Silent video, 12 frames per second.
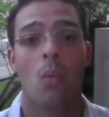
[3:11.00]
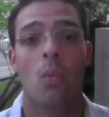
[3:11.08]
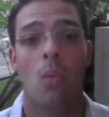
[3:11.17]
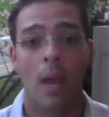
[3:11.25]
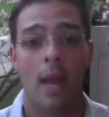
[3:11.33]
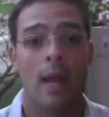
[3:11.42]

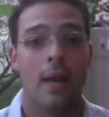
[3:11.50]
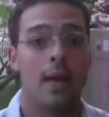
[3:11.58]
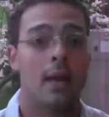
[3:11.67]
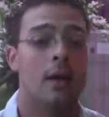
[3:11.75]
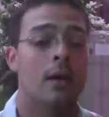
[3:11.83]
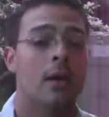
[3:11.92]
way
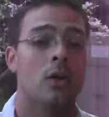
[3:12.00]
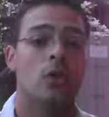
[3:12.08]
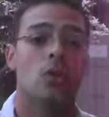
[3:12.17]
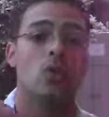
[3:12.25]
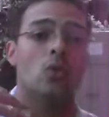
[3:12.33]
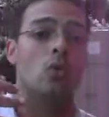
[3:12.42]

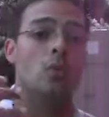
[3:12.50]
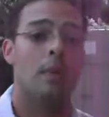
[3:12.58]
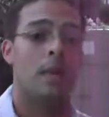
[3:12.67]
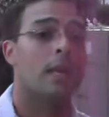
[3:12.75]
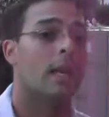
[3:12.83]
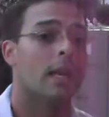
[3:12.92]
to
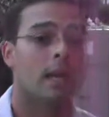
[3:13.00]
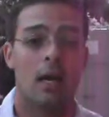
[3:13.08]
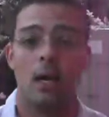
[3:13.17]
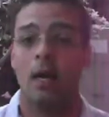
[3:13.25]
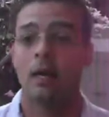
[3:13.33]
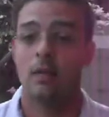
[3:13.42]
be
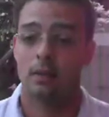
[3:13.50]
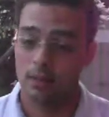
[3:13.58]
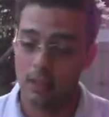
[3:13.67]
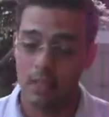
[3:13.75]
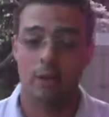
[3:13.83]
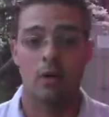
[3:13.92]
a
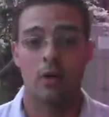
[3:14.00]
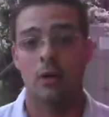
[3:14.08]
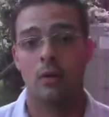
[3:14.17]
leader.